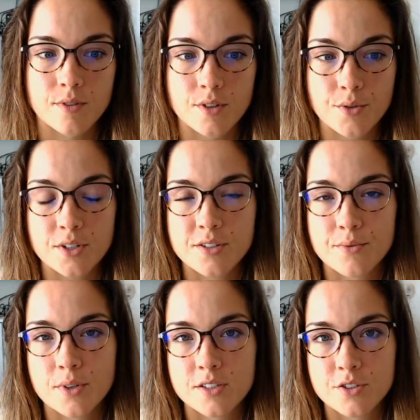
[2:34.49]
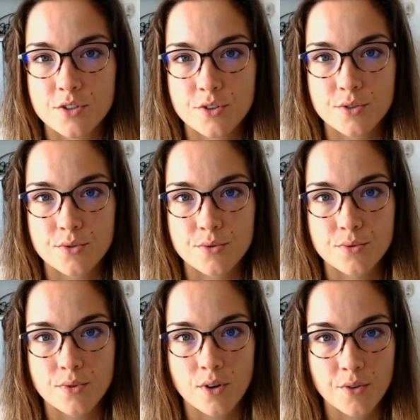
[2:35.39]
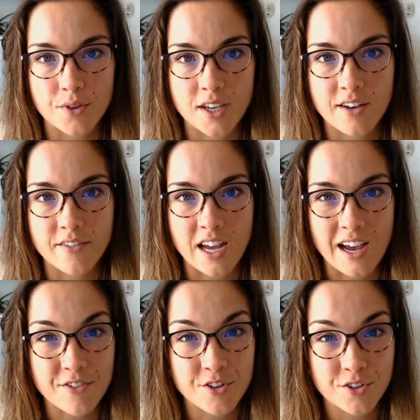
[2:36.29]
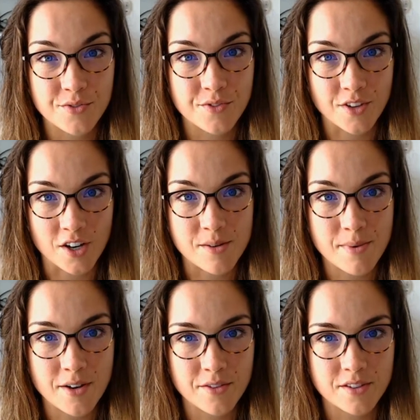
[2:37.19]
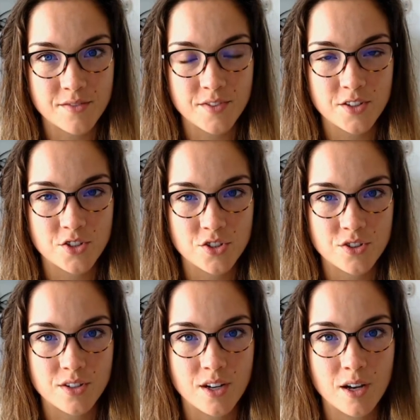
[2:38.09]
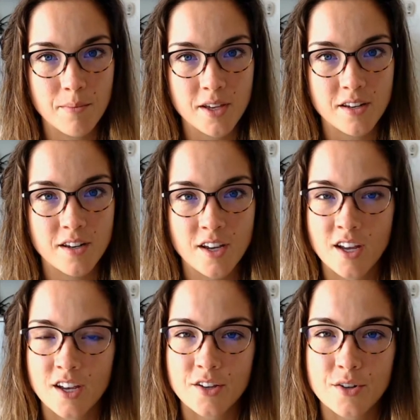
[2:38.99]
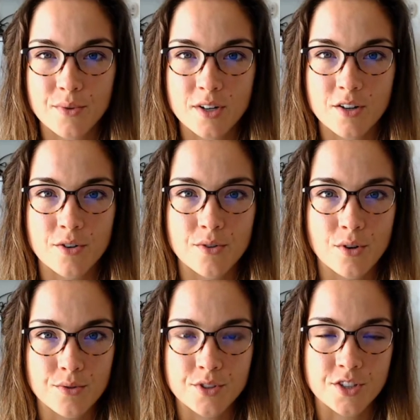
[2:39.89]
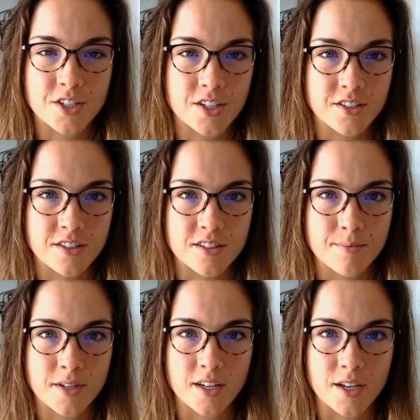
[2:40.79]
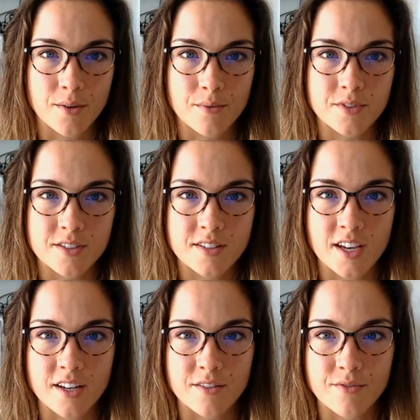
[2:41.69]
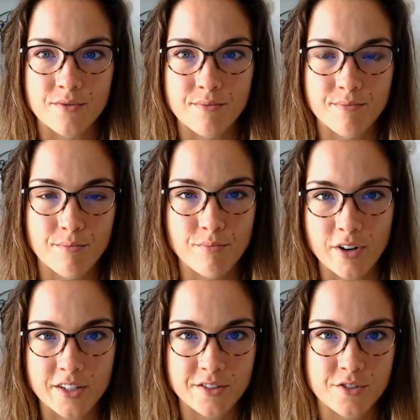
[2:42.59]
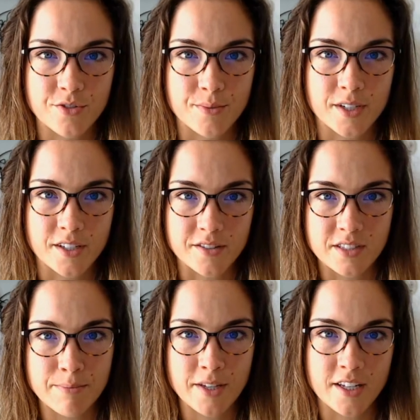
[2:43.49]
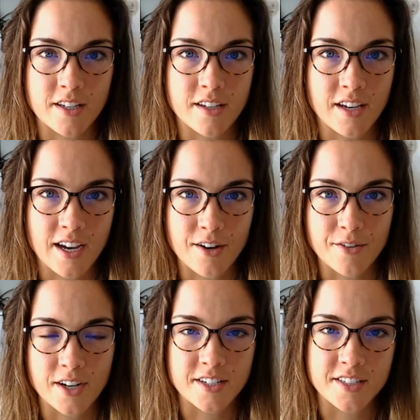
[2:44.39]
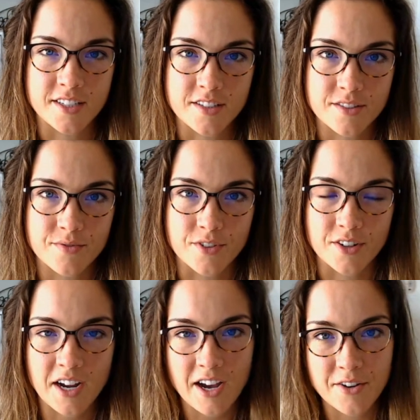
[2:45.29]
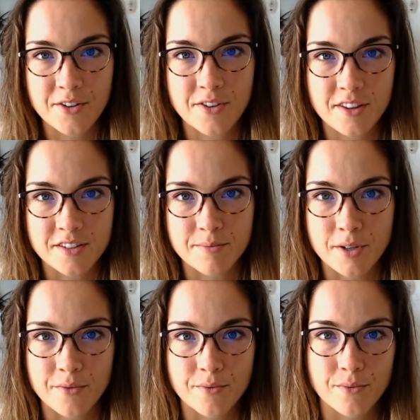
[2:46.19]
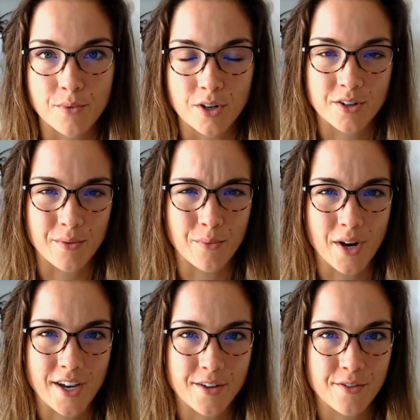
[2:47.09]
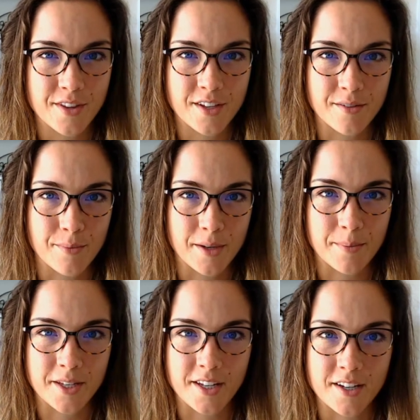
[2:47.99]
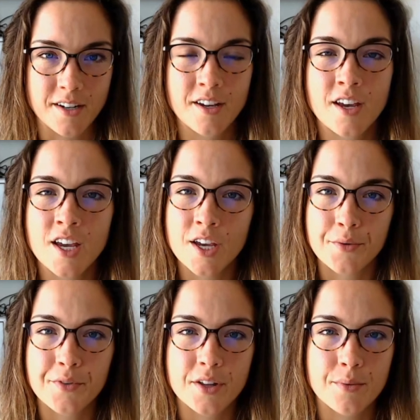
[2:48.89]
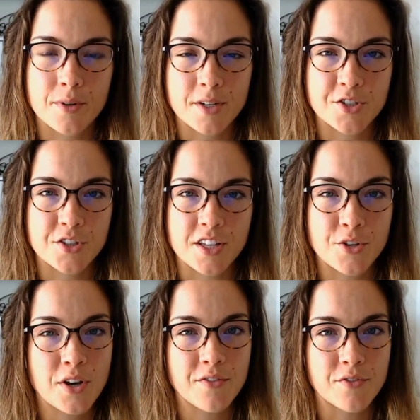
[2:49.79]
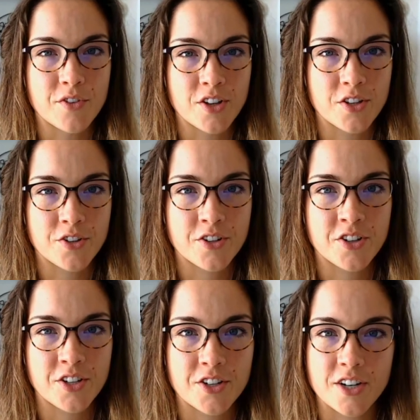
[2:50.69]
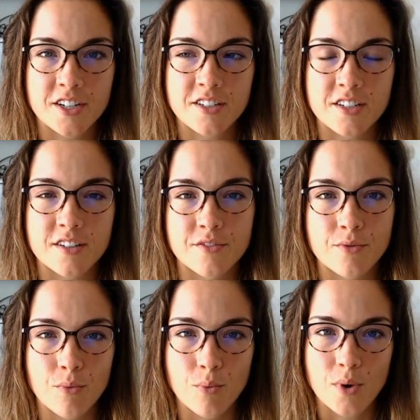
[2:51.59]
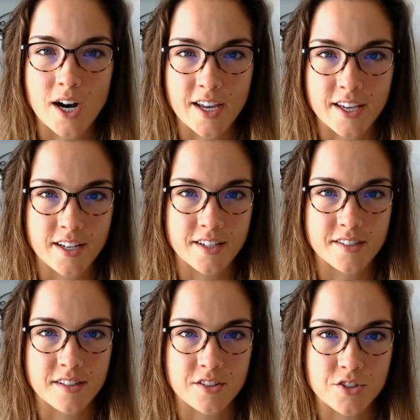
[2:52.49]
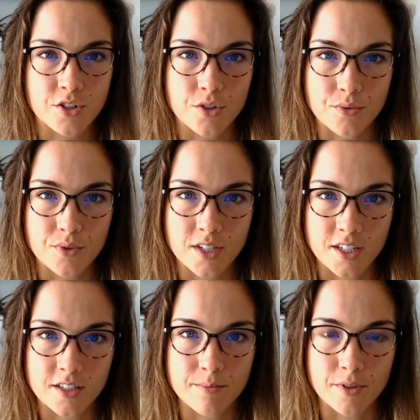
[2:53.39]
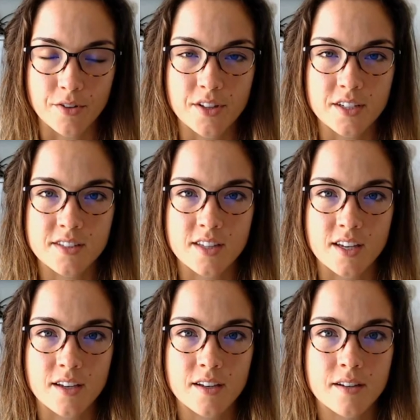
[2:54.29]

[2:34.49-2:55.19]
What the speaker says: You also want to only have it after you've thought about this feature a bit. You don't want to go cold turkey into this meeting just kind of brainstorming and spitting out ideas for how you think this might work and why you think it might be needed. You really want to make sure that you have a really clear idea of why it is that you need to build this thing.